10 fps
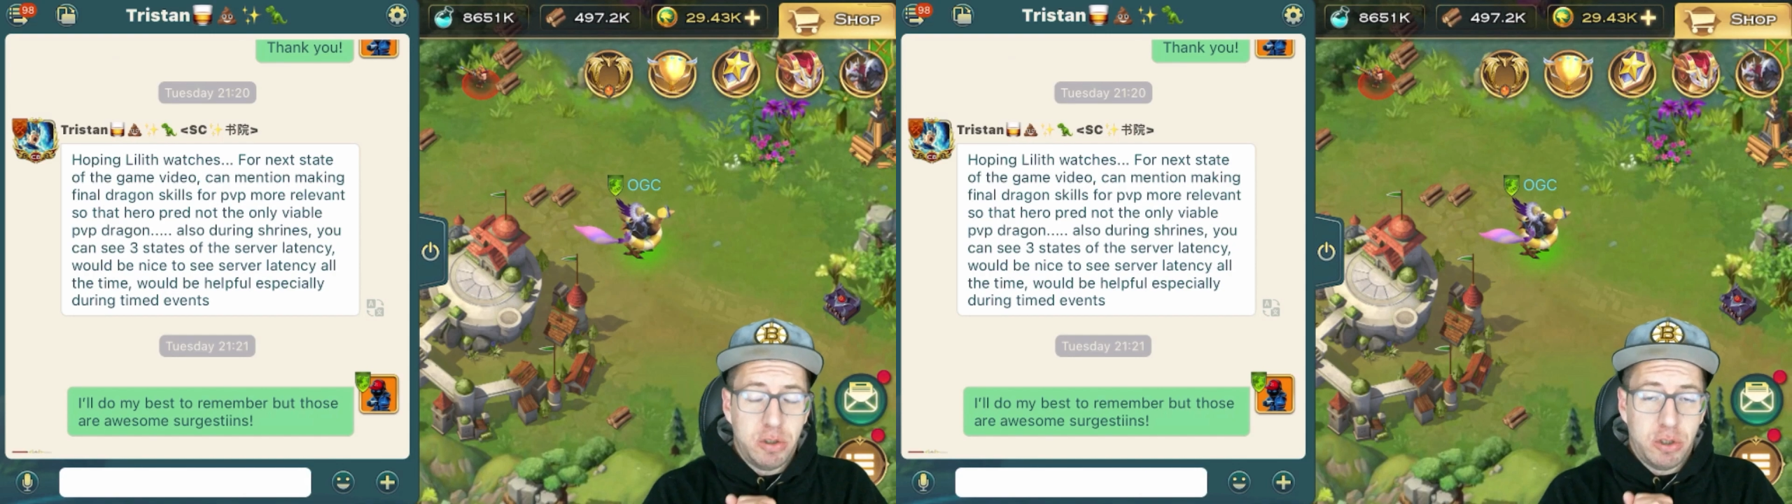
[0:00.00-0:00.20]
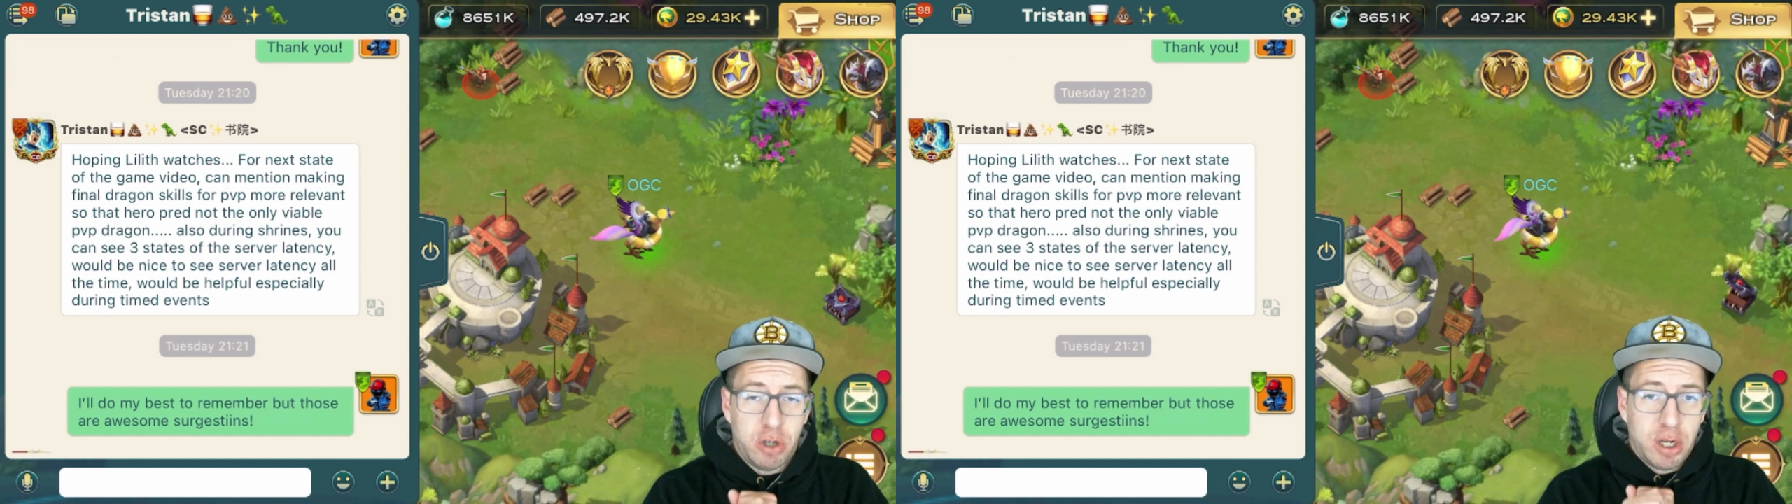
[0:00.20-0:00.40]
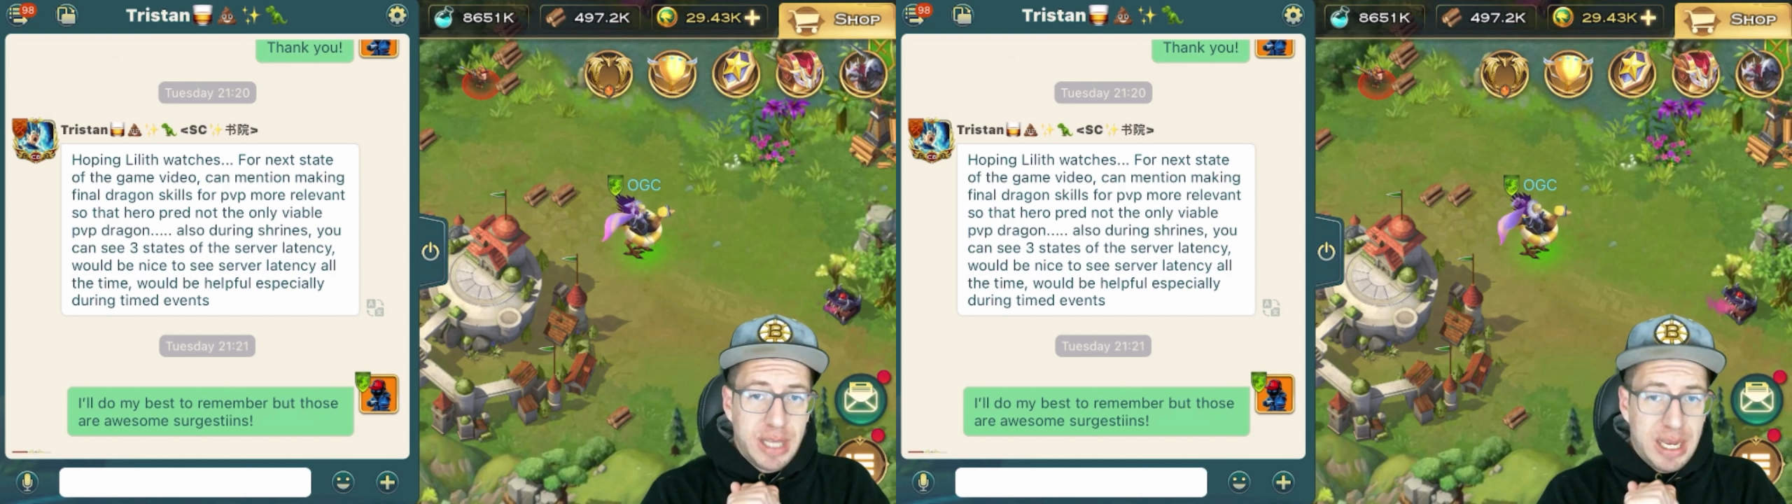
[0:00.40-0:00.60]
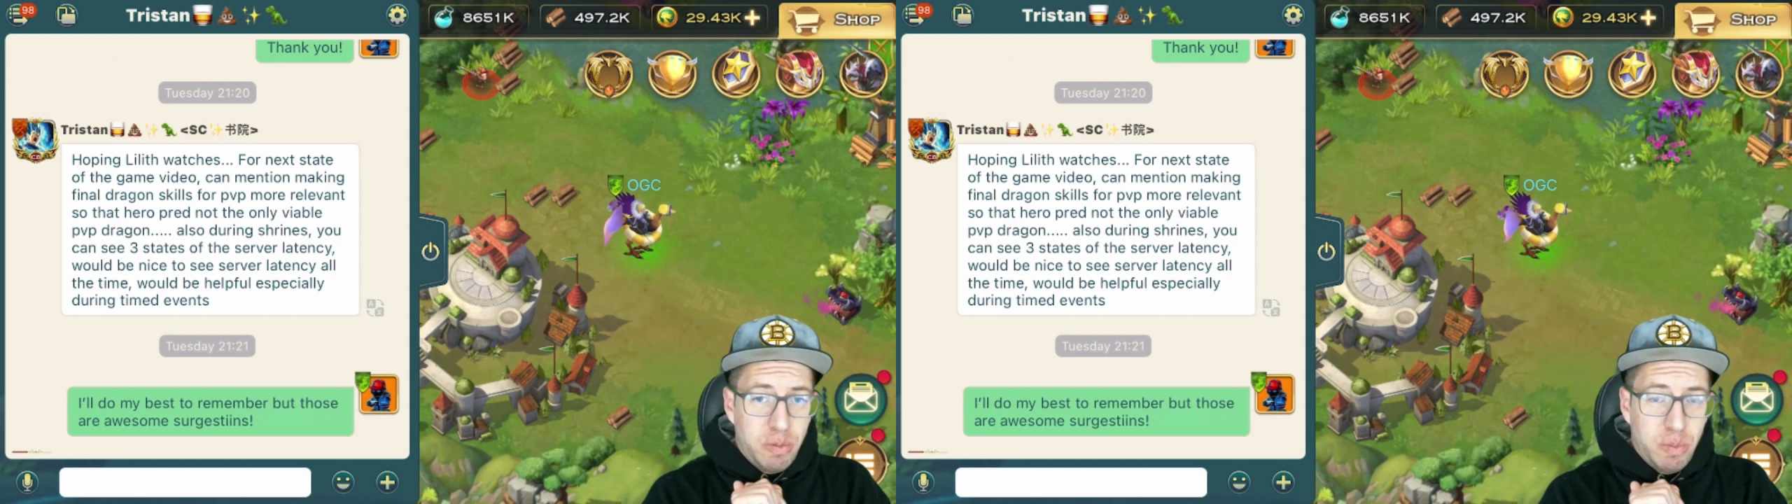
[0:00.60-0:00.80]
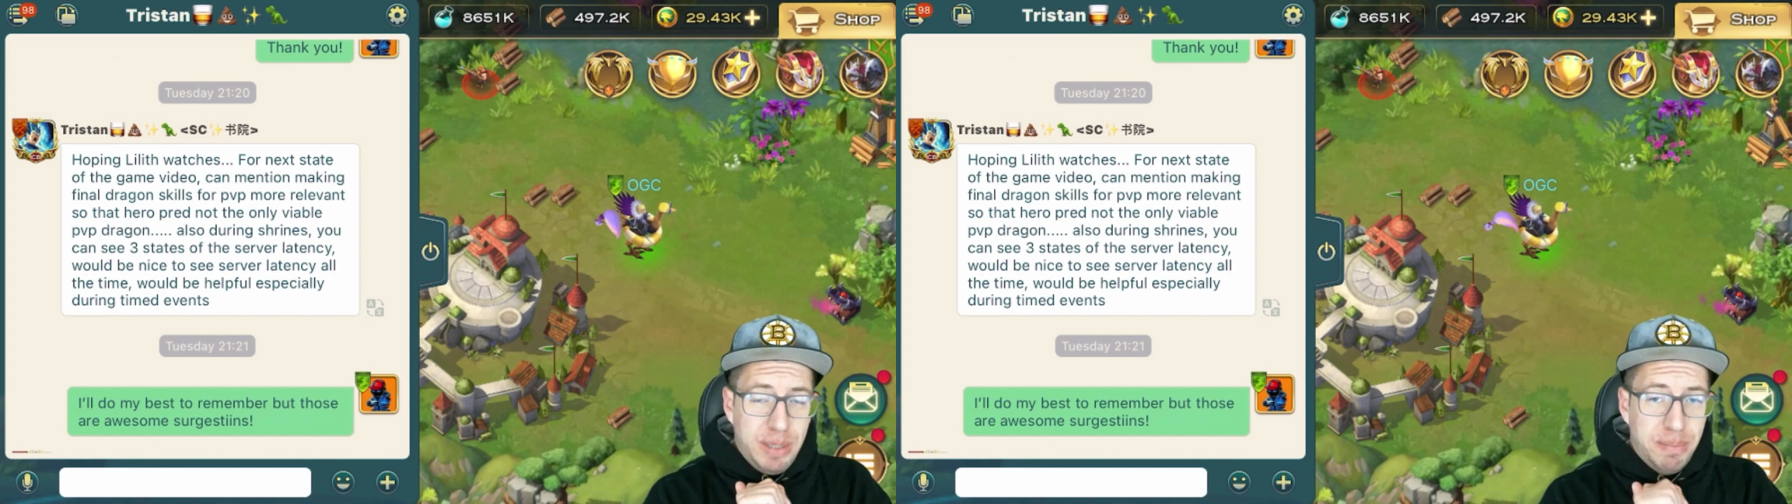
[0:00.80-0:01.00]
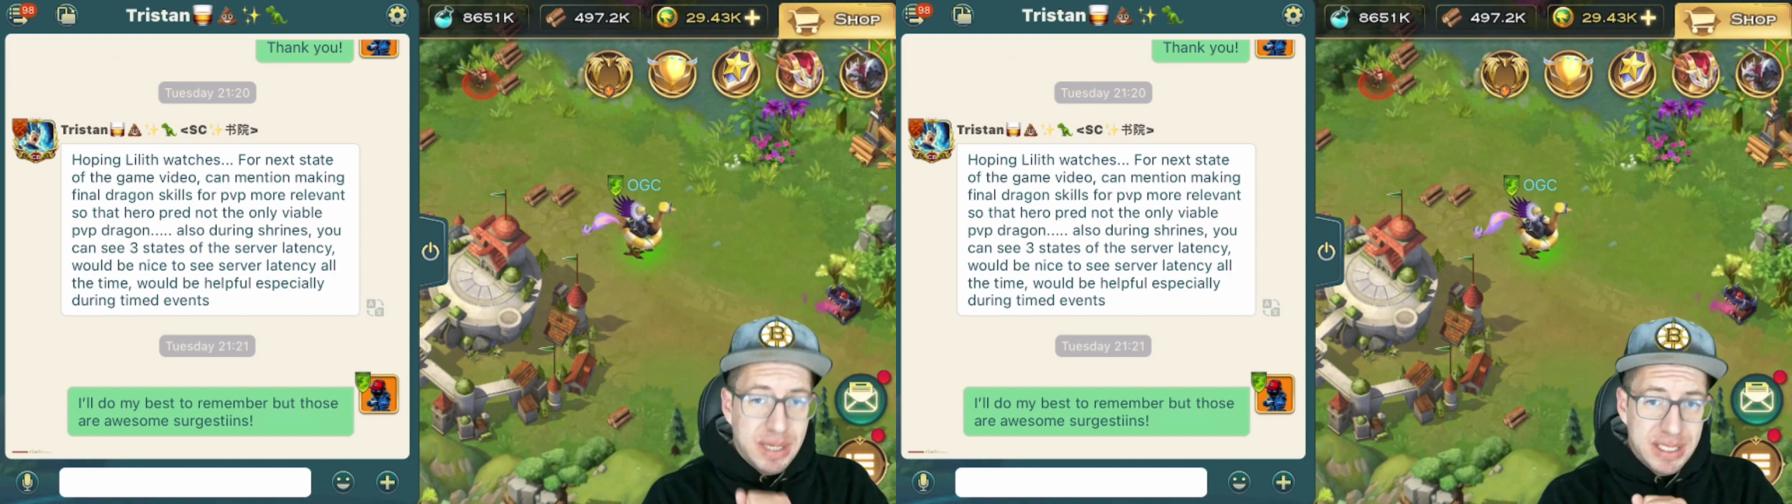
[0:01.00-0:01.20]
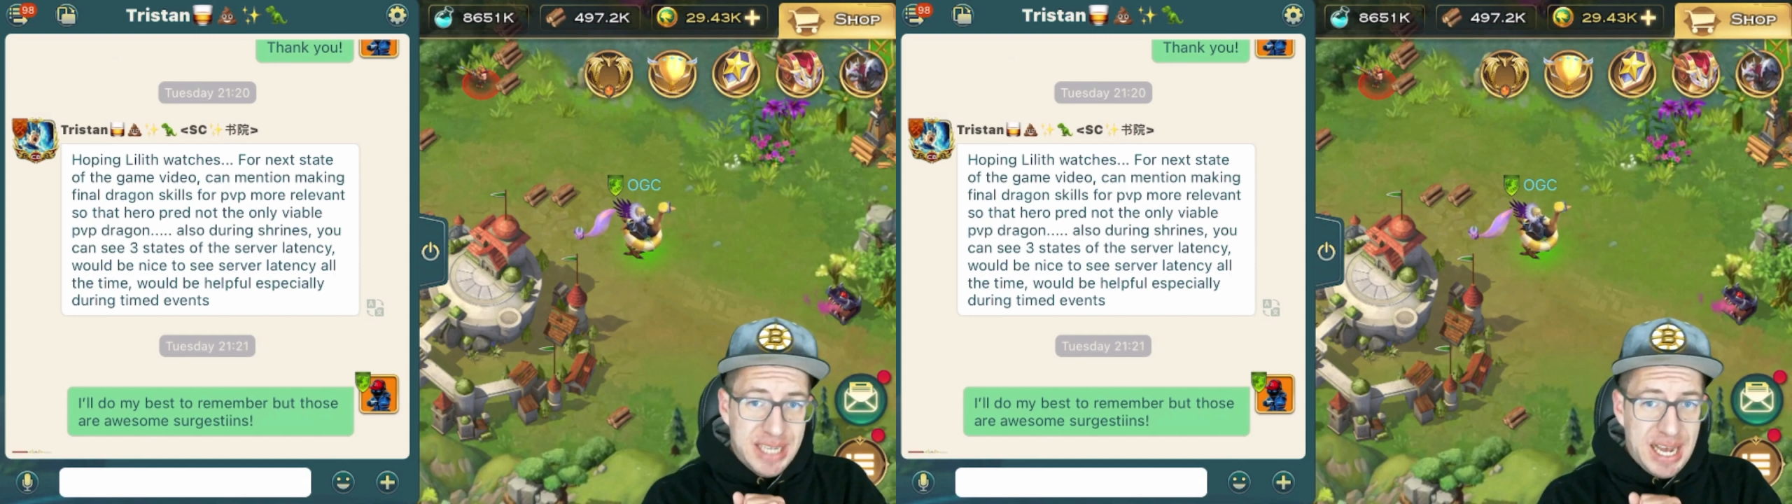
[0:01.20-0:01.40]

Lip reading: strong that we must